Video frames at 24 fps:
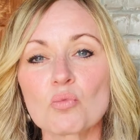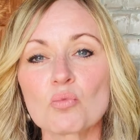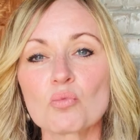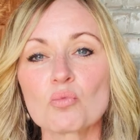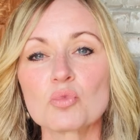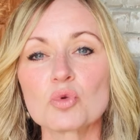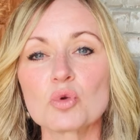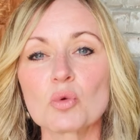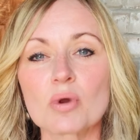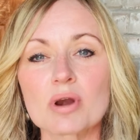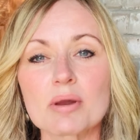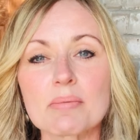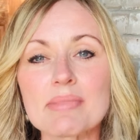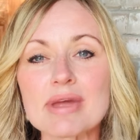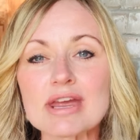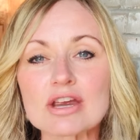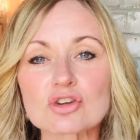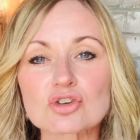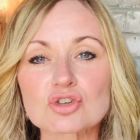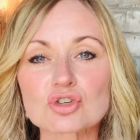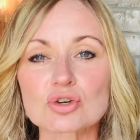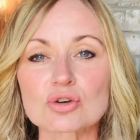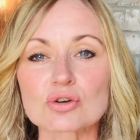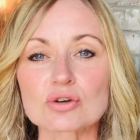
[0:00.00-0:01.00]
We want to make
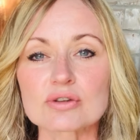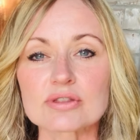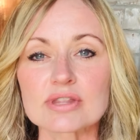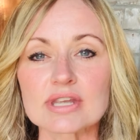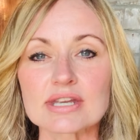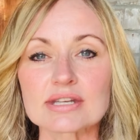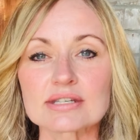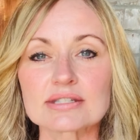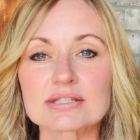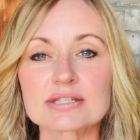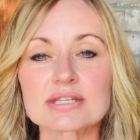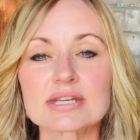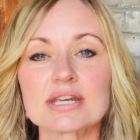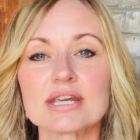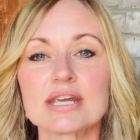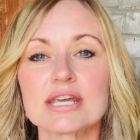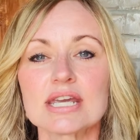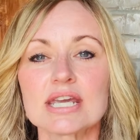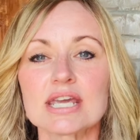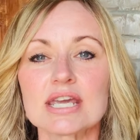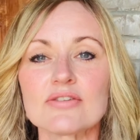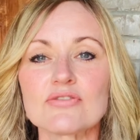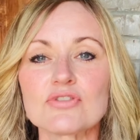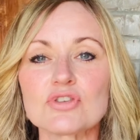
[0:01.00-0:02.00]
sure that
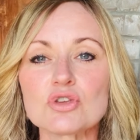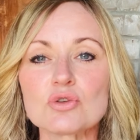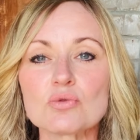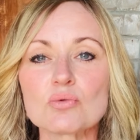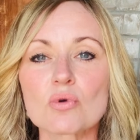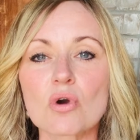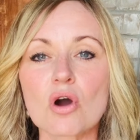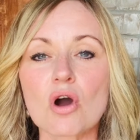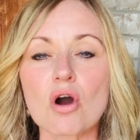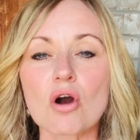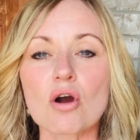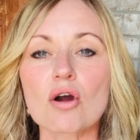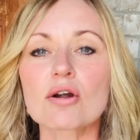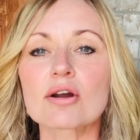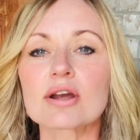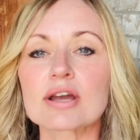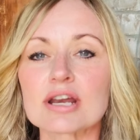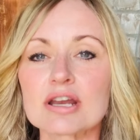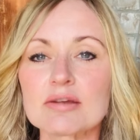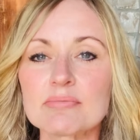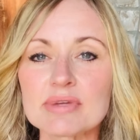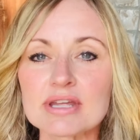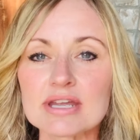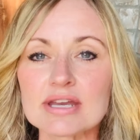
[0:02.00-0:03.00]
if you are going
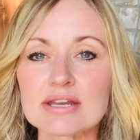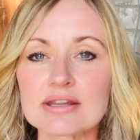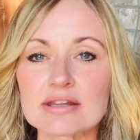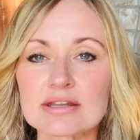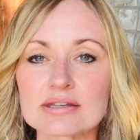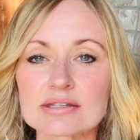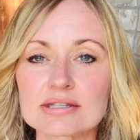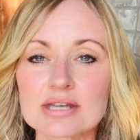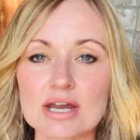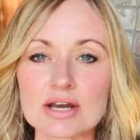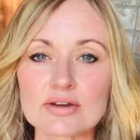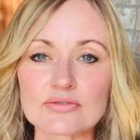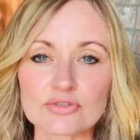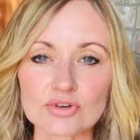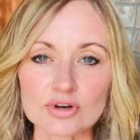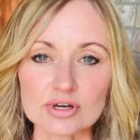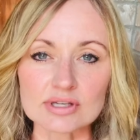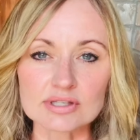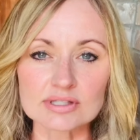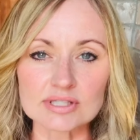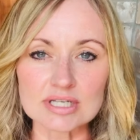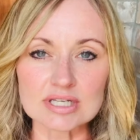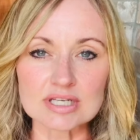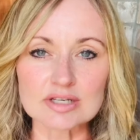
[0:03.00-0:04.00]
to be in the sun for
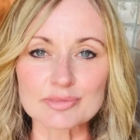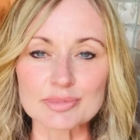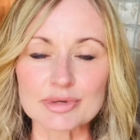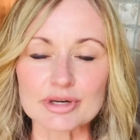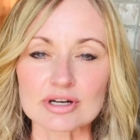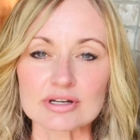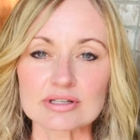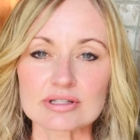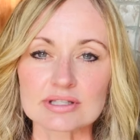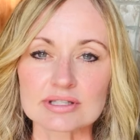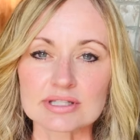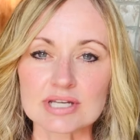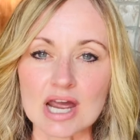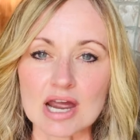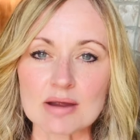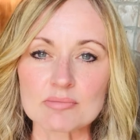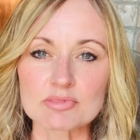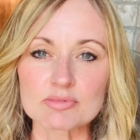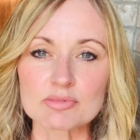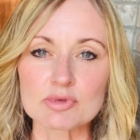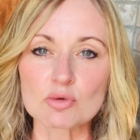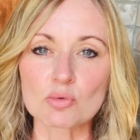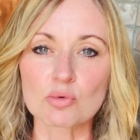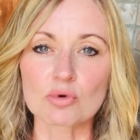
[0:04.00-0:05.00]
extended periods of time,
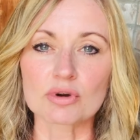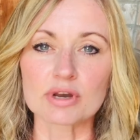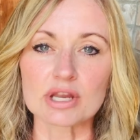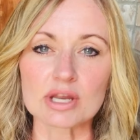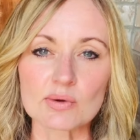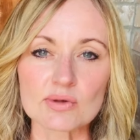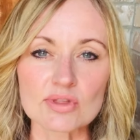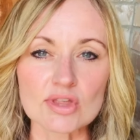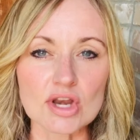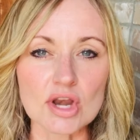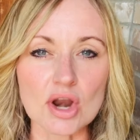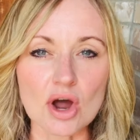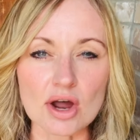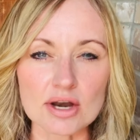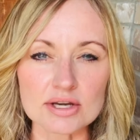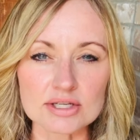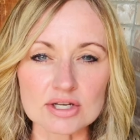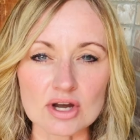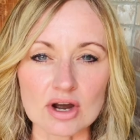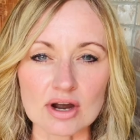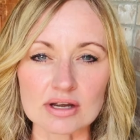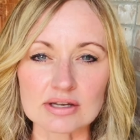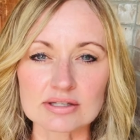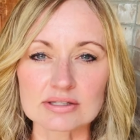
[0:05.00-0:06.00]
to be working with a
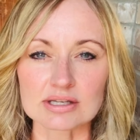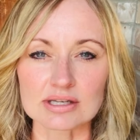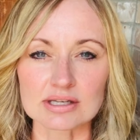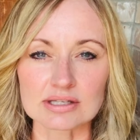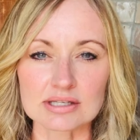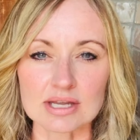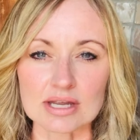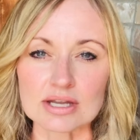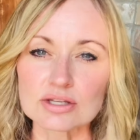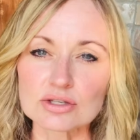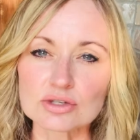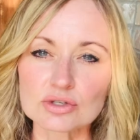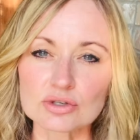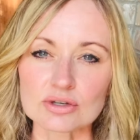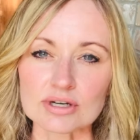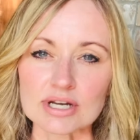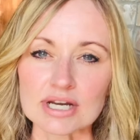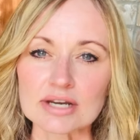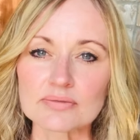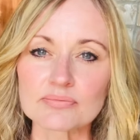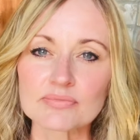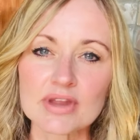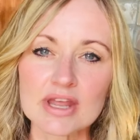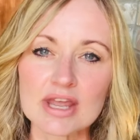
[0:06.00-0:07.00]
non-toxic
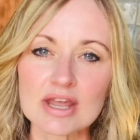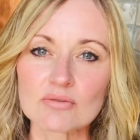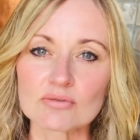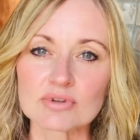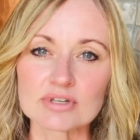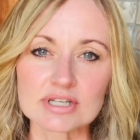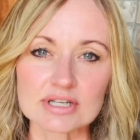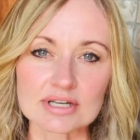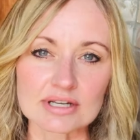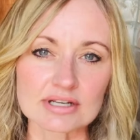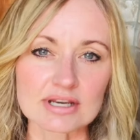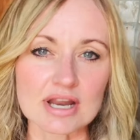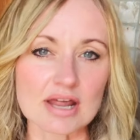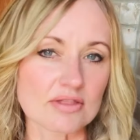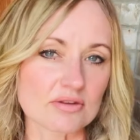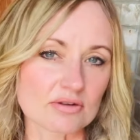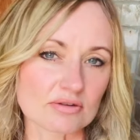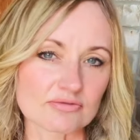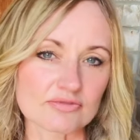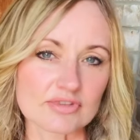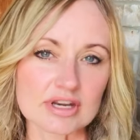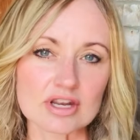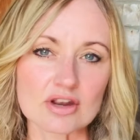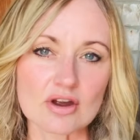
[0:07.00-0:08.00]
sunscreen. We did another
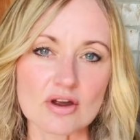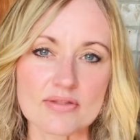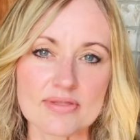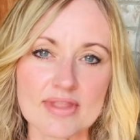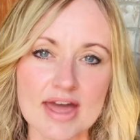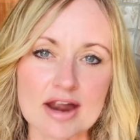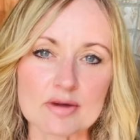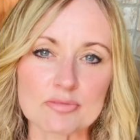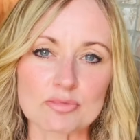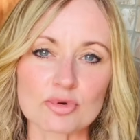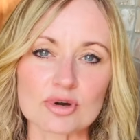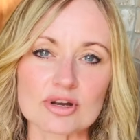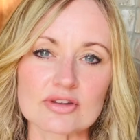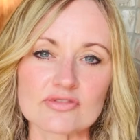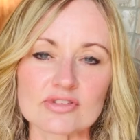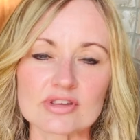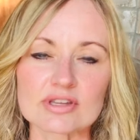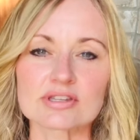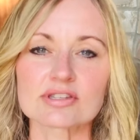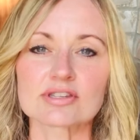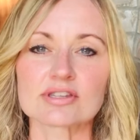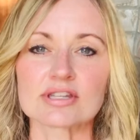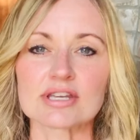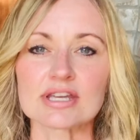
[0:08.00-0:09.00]
video on that
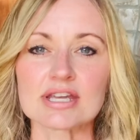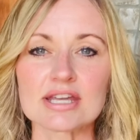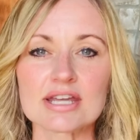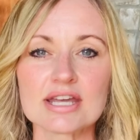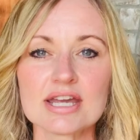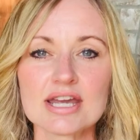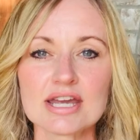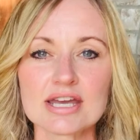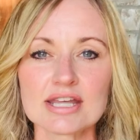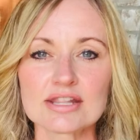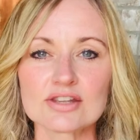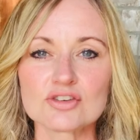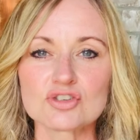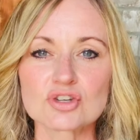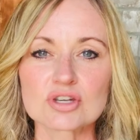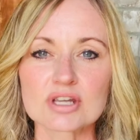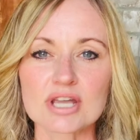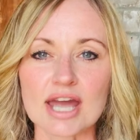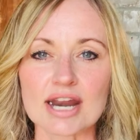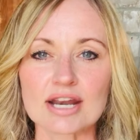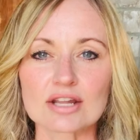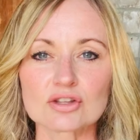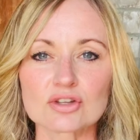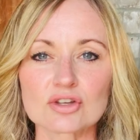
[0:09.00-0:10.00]
previously, that you
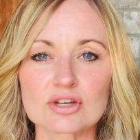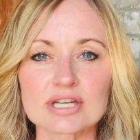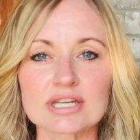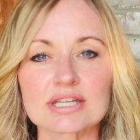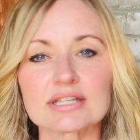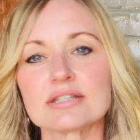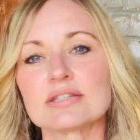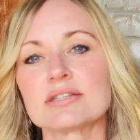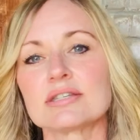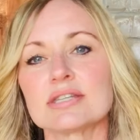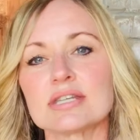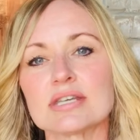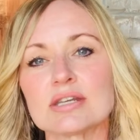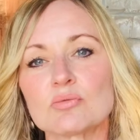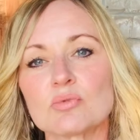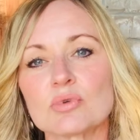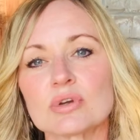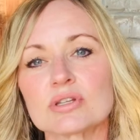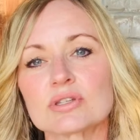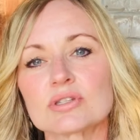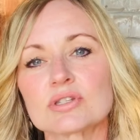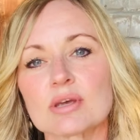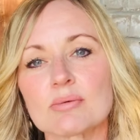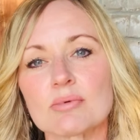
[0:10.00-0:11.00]
can kind of look and see
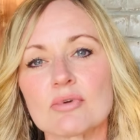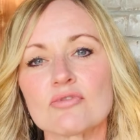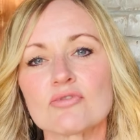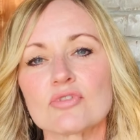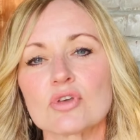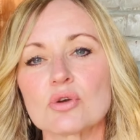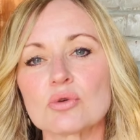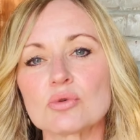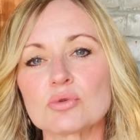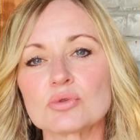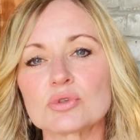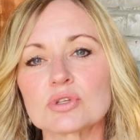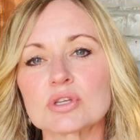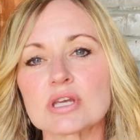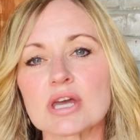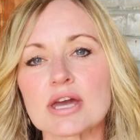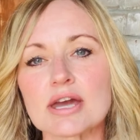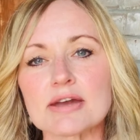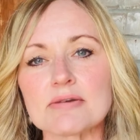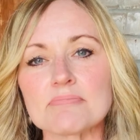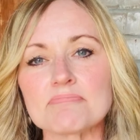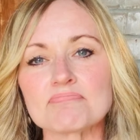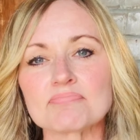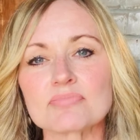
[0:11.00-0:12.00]
what some of those
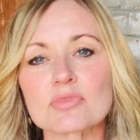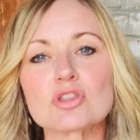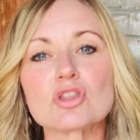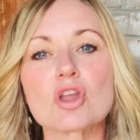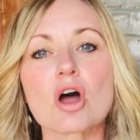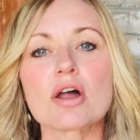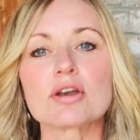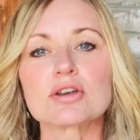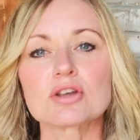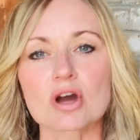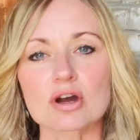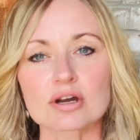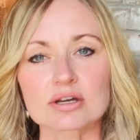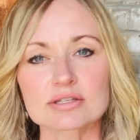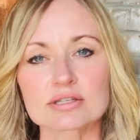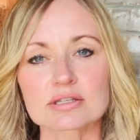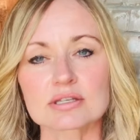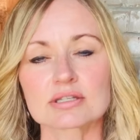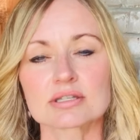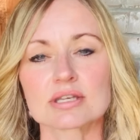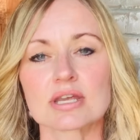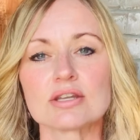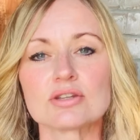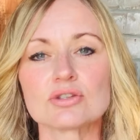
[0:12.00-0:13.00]

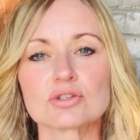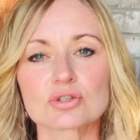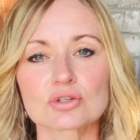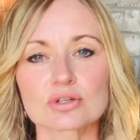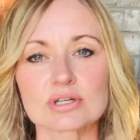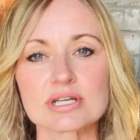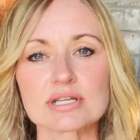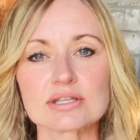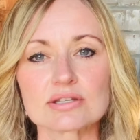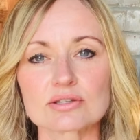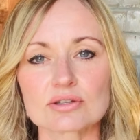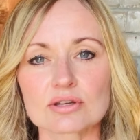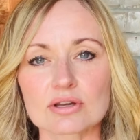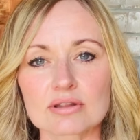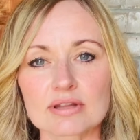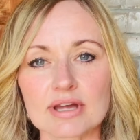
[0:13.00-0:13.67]
non-toxic sunscreens look